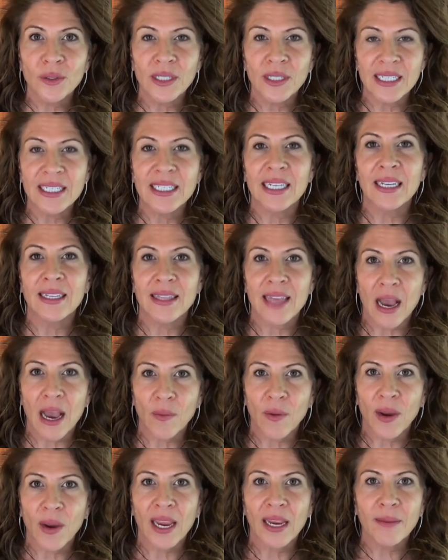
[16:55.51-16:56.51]
to see it that
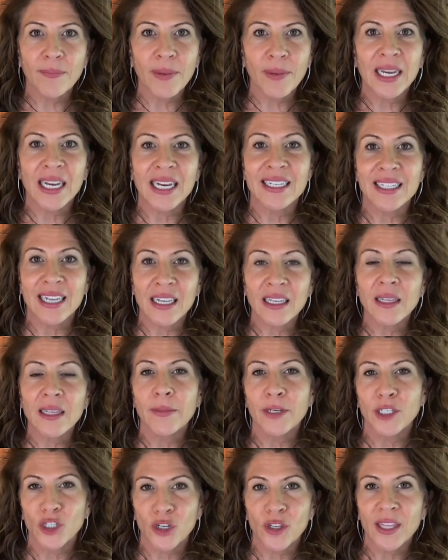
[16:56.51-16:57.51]
way because it
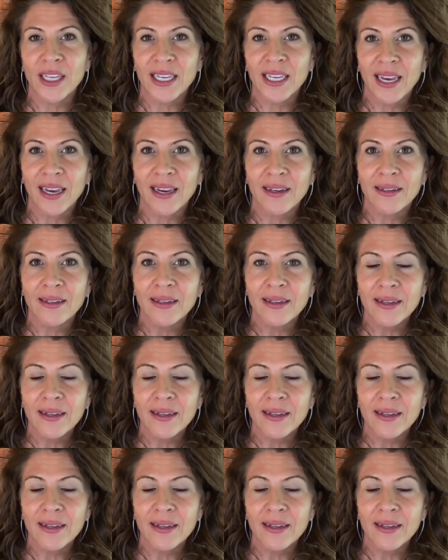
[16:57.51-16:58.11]
limits your thinking.